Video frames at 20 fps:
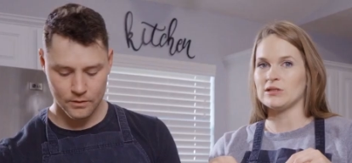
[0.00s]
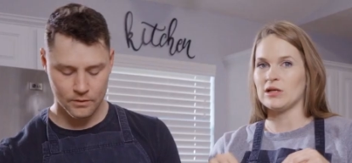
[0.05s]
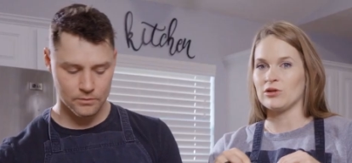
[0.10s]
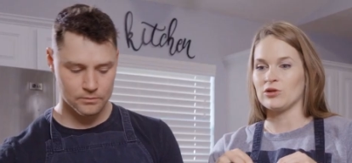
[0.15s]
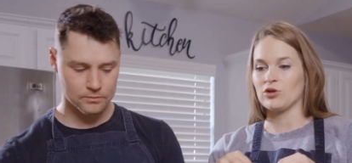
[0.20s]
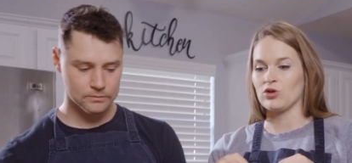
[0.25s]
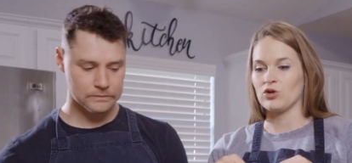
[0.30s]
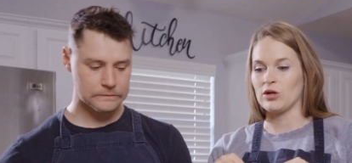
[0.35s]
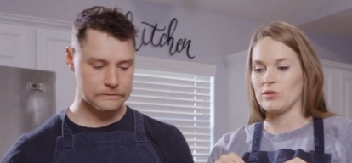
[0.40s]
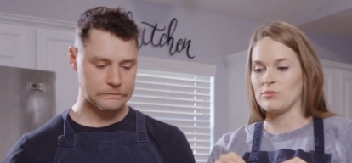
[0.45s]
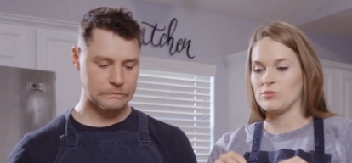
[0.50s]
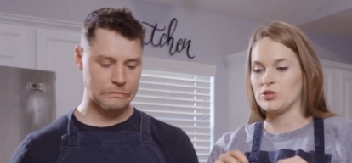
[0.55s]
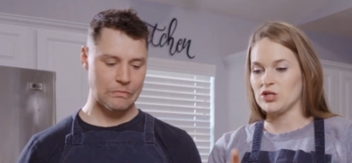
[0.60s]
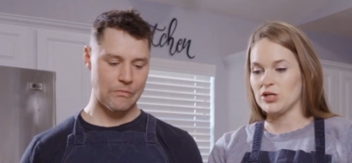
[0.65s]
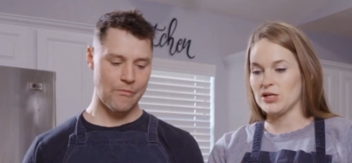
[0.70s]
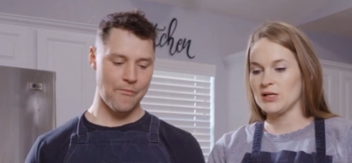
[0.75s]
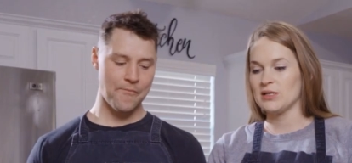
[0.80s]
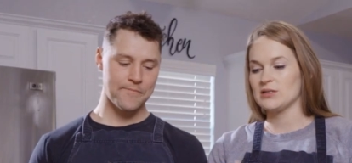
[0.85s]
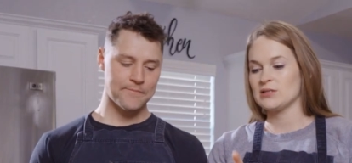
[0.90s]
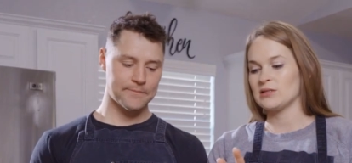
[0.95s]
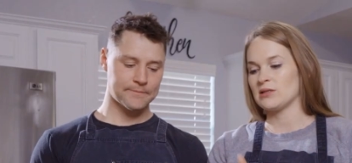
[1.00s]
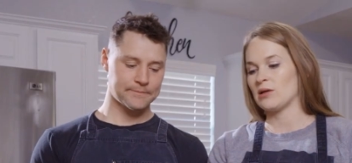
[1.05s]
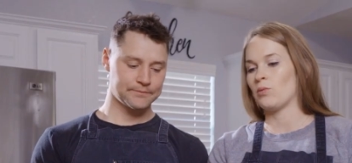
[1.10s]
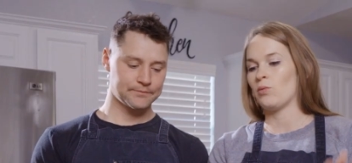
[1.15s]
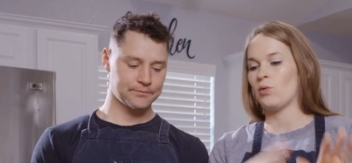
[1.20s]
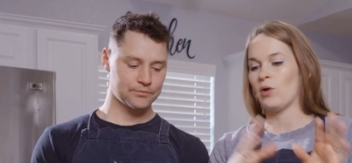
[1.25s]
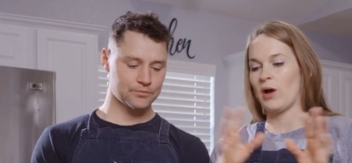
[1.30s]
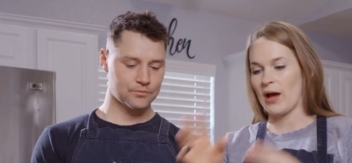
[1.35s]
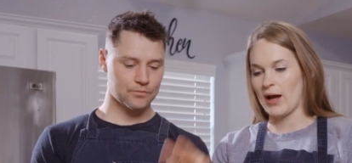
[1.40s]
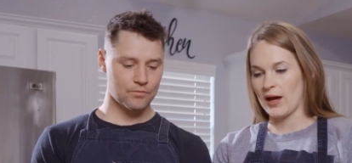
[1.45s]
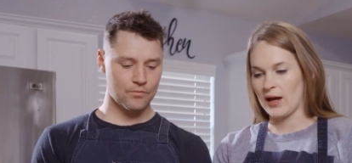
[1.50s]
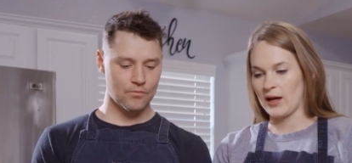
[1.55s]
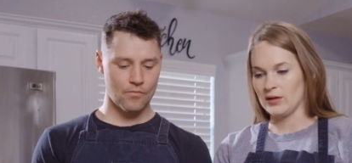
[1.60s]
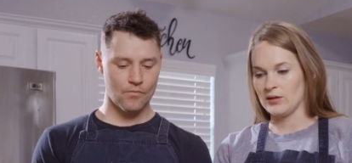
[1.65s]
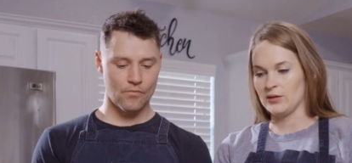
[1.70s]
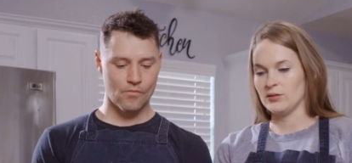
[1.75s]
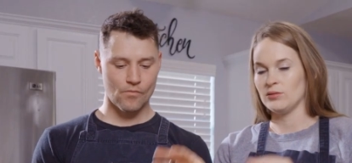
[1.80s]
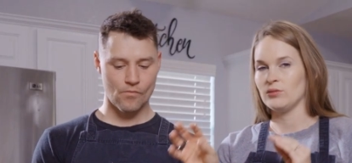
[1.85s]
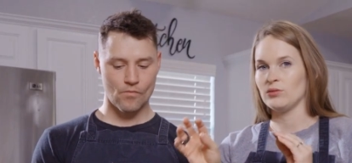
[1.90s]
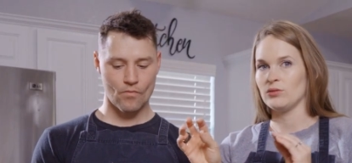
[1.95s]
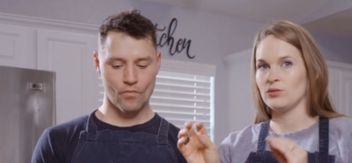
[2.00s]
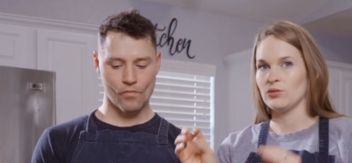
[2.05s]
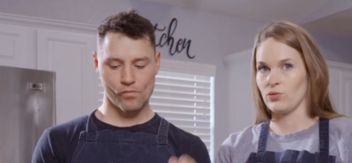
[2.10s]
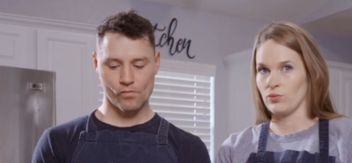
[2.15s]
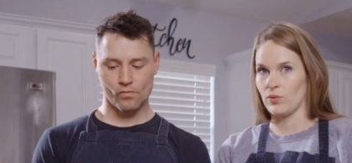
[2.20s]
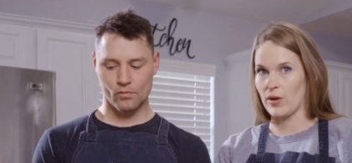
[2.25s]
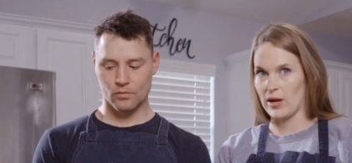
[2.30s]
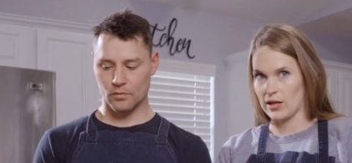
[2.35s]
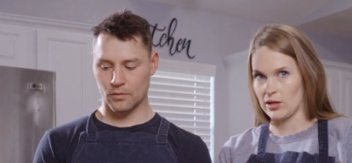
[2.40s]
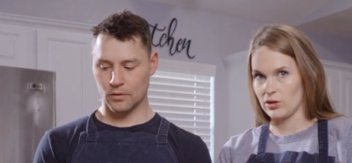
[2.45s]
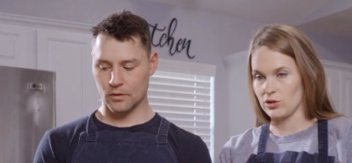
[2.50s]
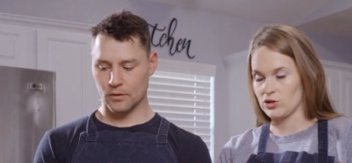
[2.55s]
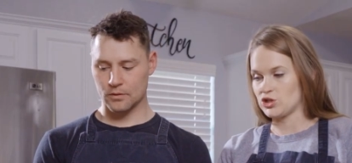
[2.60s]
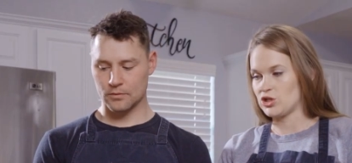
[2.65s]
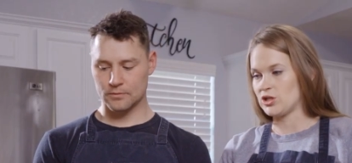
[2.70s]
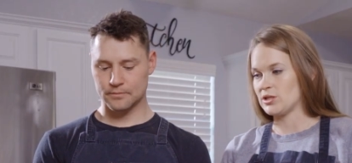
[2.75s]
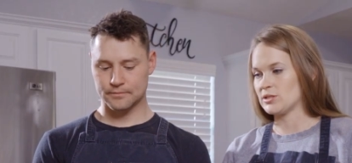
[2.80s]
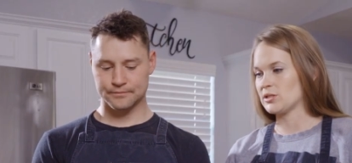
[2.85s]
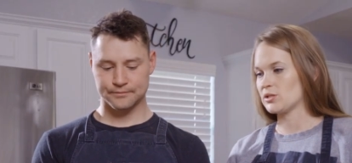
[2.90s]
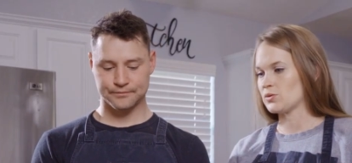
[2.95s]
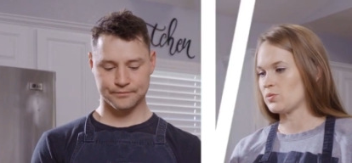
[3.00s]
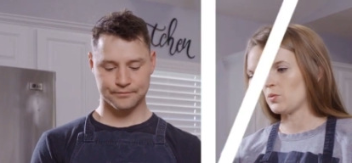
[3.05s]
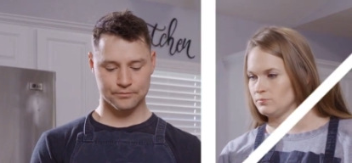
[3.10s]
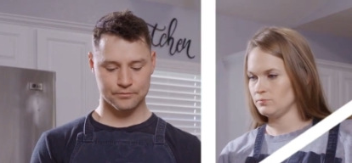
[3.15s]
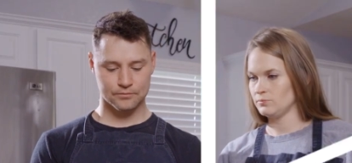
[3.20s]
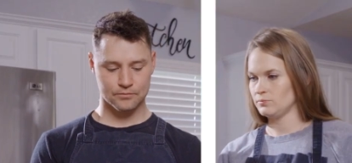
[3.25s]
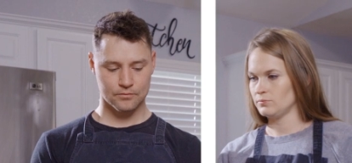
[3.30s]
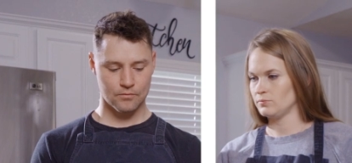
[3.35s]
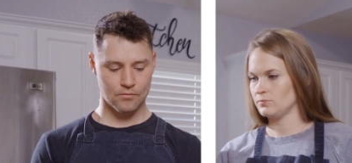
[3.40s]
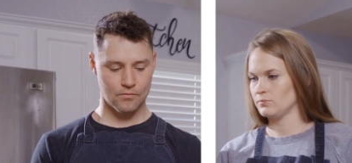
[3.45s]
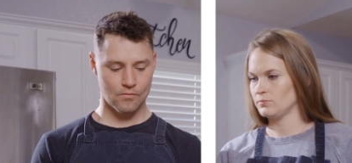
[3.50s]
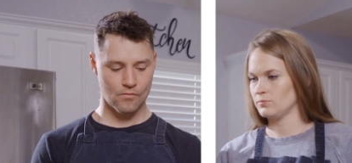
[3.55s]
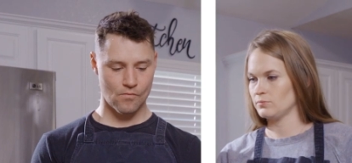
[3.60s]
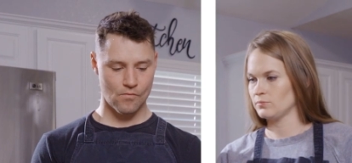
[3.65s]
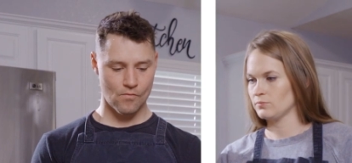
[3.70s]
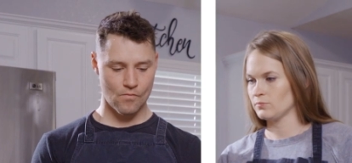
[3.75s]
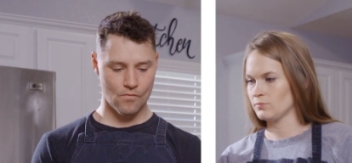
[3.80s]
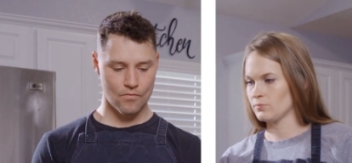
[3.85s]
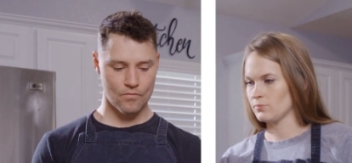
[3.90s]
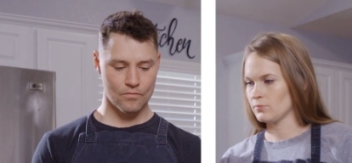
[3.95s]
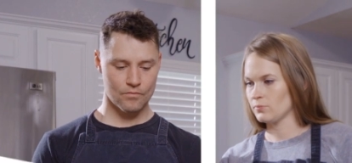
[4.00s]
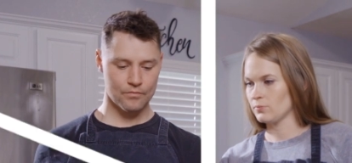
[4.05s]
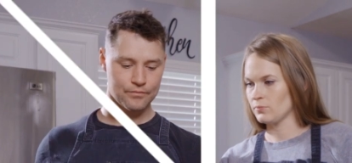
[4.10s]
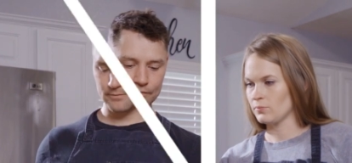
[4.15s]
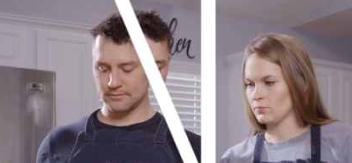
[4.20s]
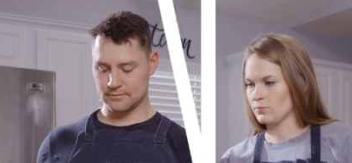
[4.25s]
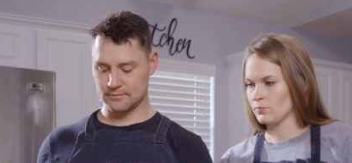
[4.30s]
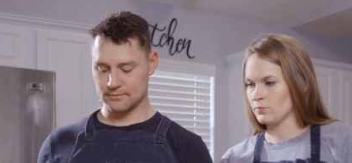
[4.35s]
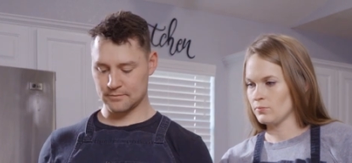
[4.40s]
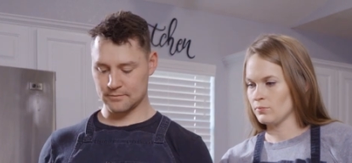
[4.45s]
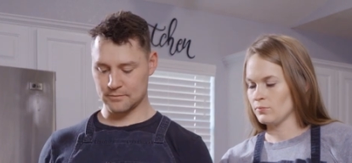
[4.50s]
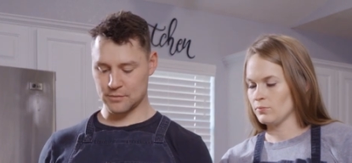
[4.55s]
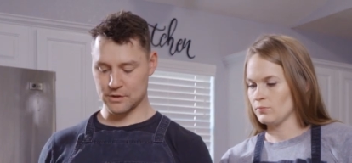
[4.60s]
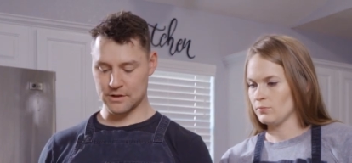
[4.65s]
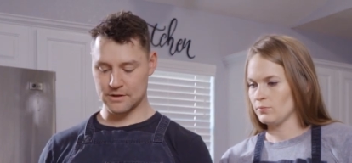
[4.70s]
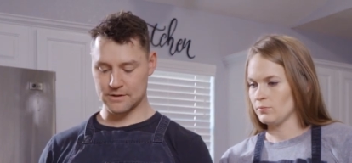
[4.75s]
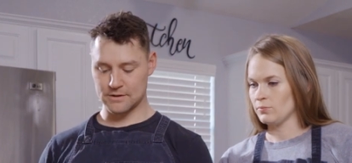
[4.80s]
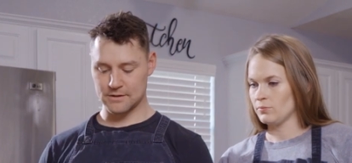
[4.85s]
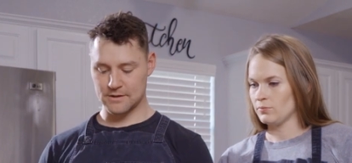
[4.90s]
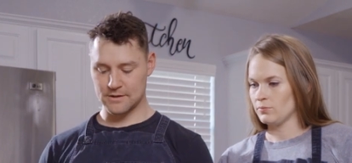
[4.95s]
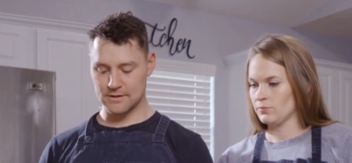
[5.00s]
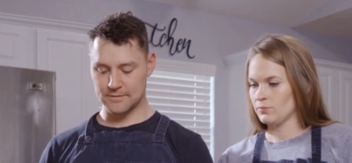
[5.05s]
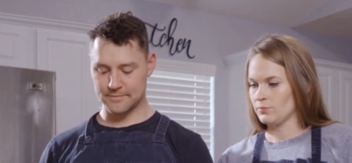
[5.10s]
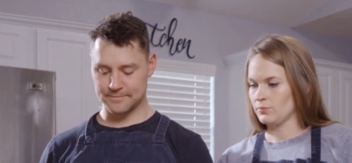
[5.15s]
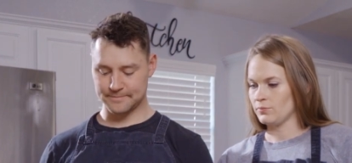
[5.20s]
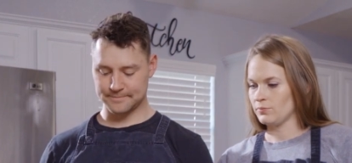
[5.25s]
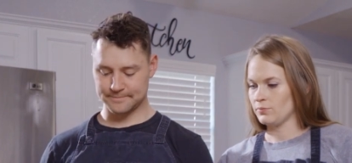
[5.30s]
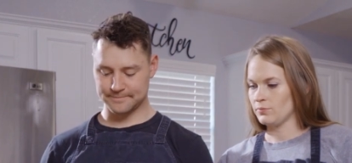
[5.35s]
Speaker 1: down the cream cheese, then we'll add the regular cheese as well.
Speaker 2: Put this in now?